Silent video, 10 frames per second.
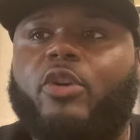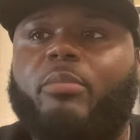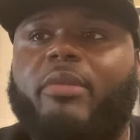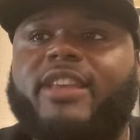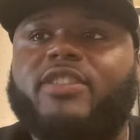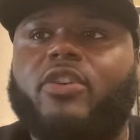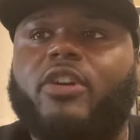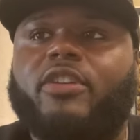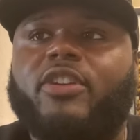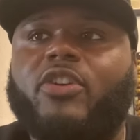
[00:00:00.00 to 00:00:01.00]
base
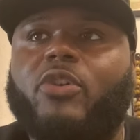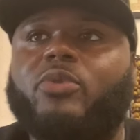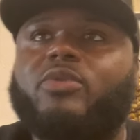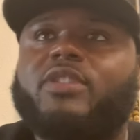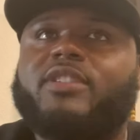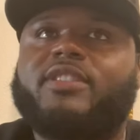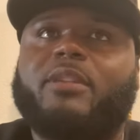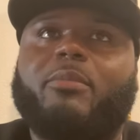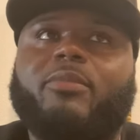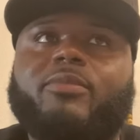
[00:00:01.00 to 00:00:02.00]
our some